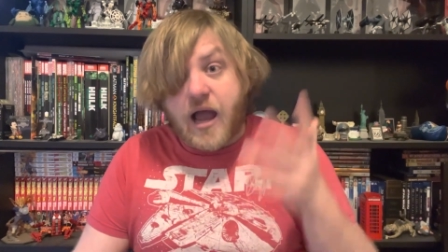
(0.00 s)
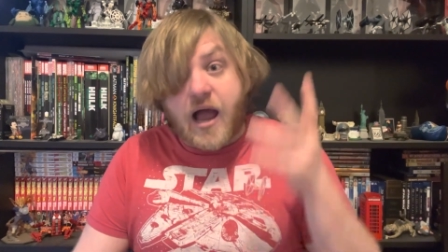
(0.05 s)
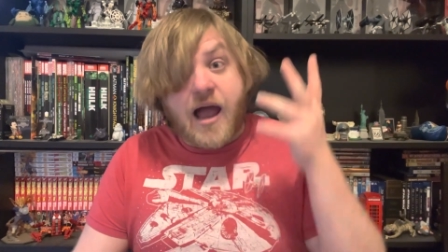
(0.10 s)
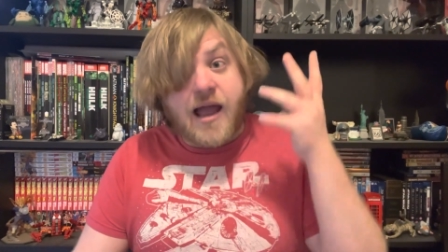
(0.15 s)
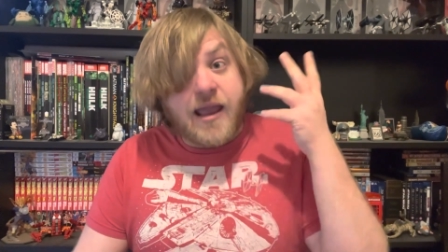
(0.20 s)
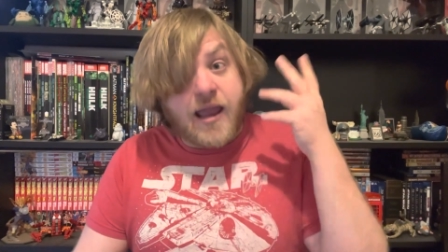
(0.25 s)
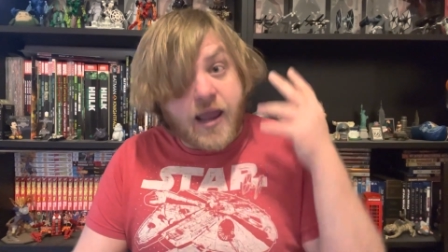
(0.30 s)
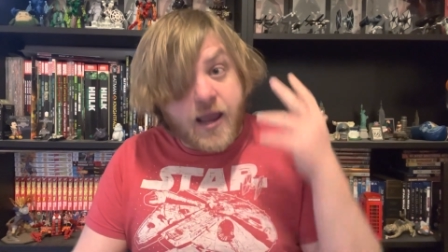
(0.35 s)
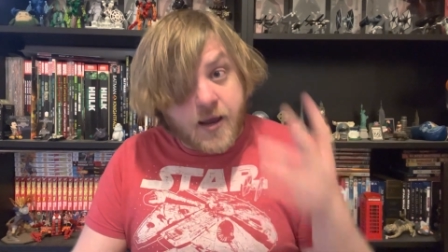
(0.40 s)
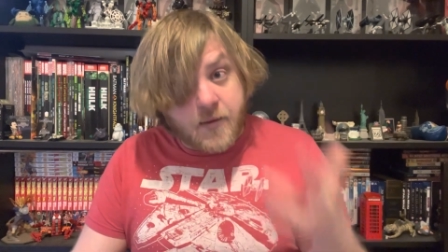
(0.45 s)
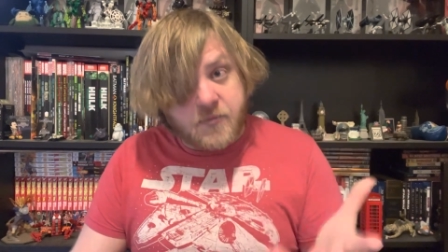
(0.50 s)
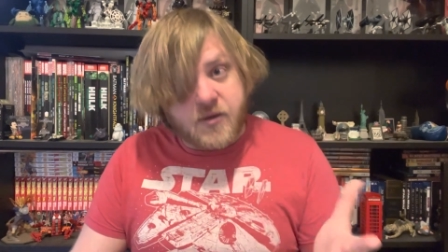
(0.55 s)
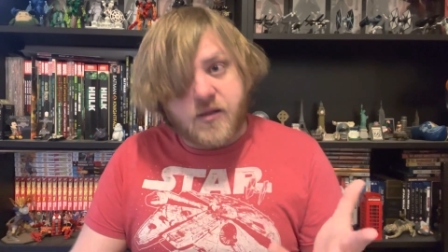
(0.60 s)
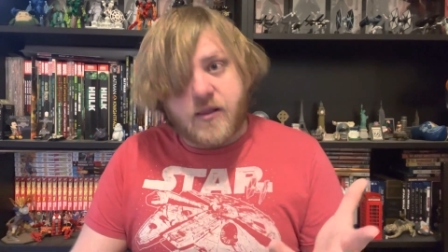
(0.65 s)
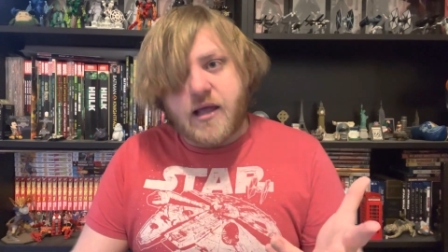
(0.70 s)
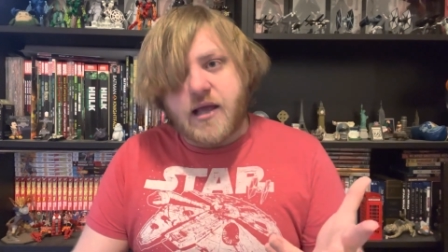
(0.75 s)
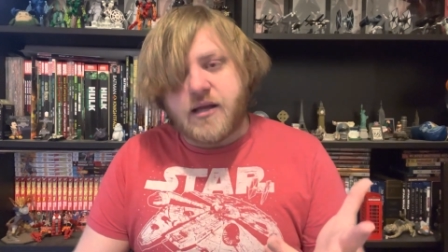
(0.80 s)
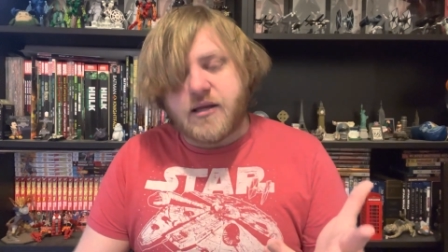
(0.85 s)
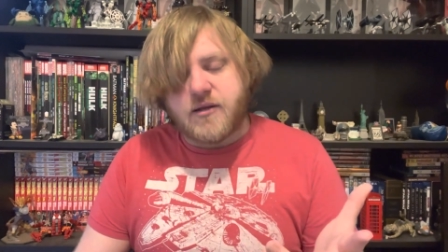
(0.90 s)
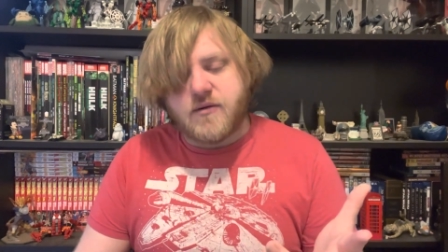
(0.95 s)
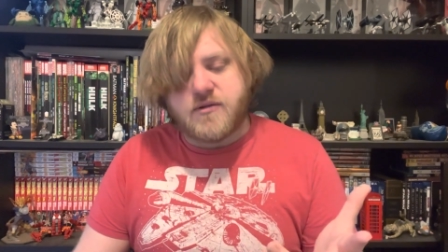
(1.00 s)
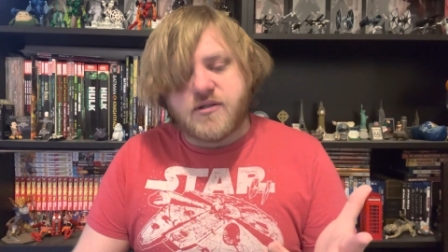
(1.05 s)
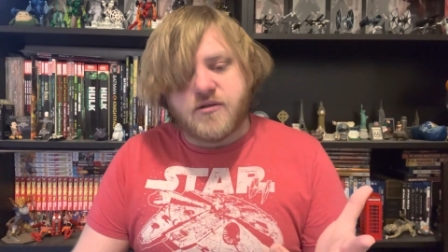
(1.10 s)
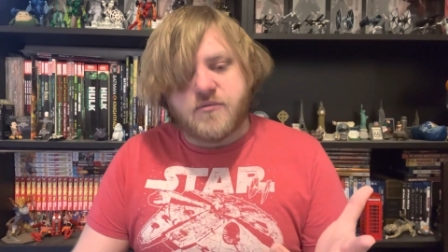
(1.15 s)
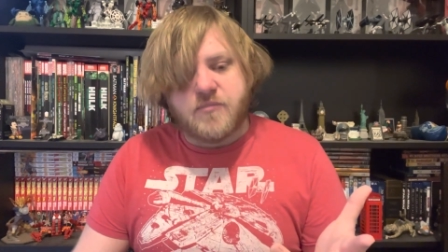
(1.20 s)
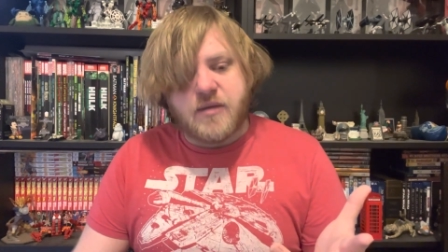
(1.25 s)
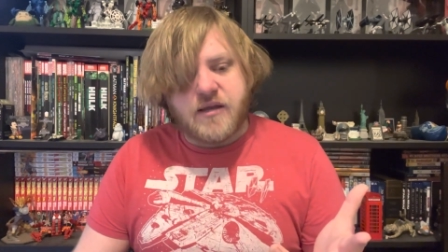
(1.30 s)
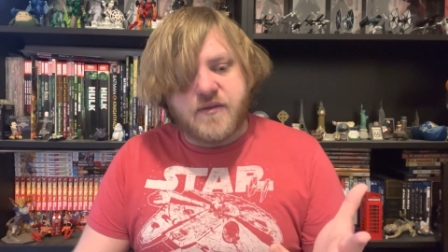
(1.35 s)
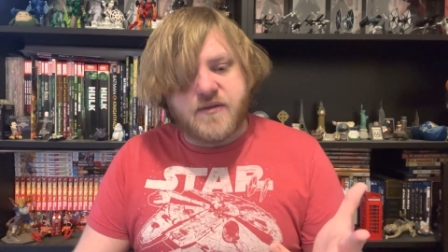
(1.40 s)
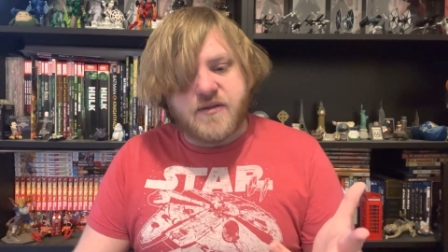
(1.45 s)
I am glad YouTube
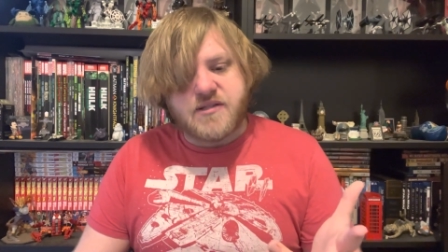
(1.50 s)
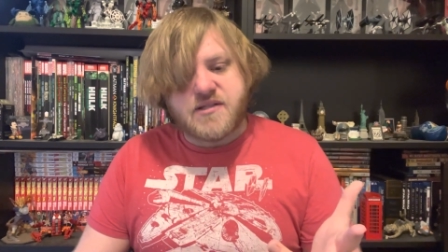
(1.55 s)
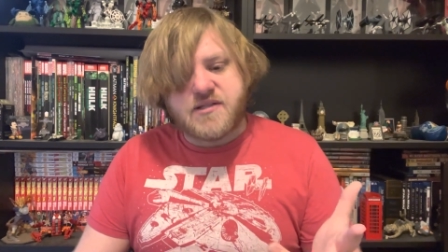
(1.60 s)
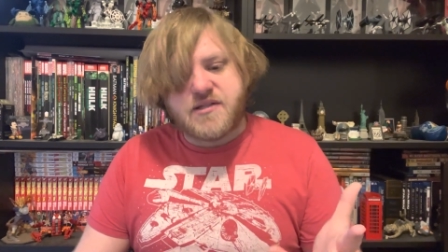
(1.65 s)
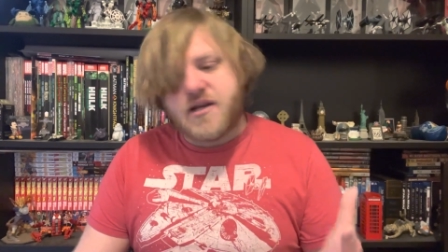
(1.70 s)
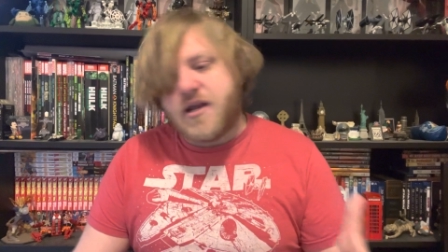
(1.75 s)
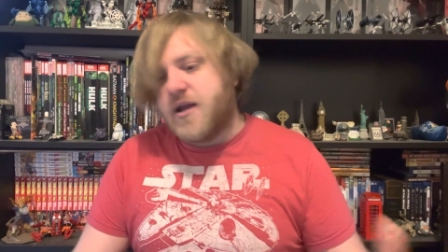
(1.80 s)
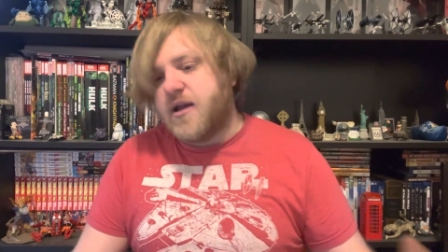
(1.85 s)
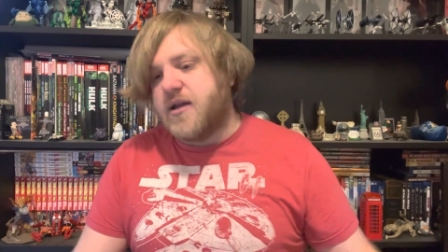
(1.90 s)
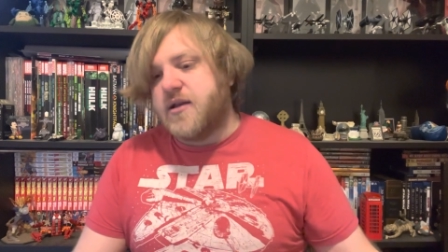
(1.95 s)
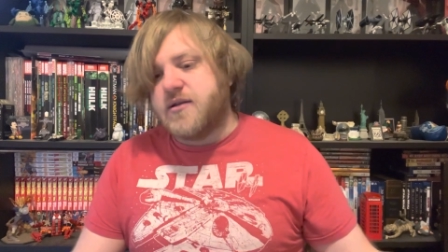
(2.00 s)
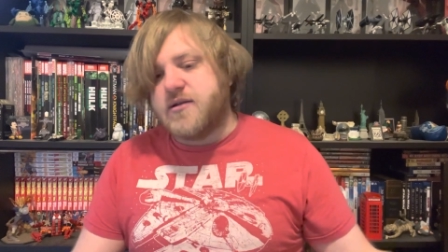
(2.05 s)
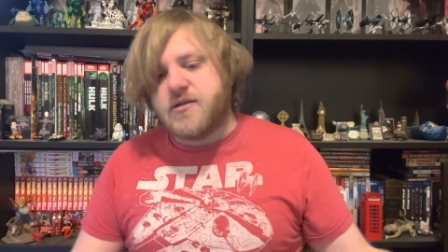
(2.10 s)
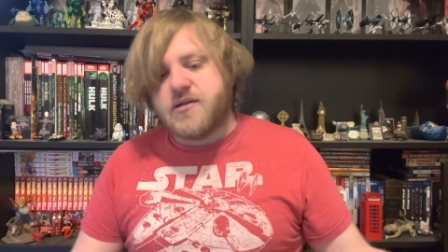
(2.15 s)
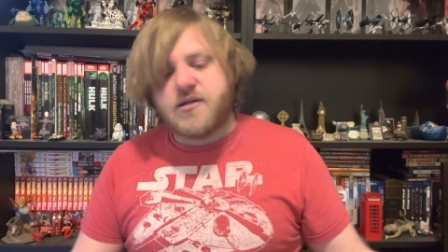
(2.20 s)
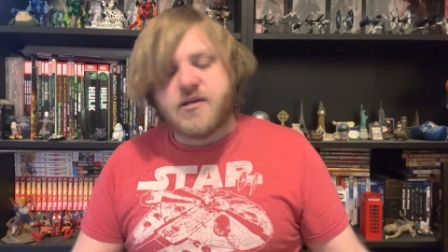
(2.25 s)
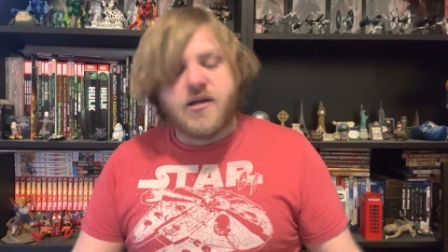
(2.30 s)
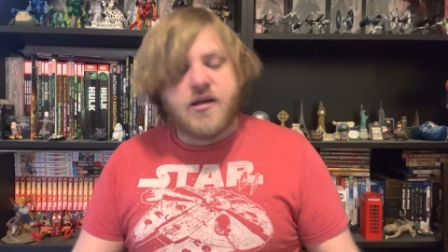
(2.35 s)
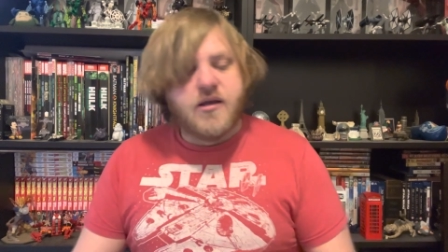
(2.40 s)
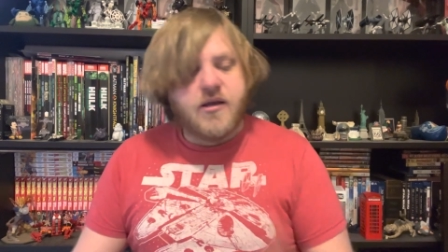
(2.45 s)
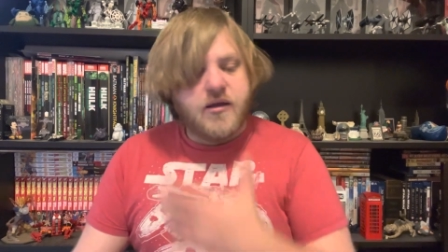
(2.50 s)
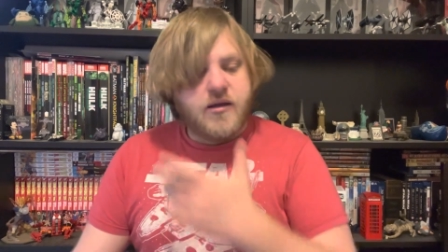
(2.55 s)
made this change.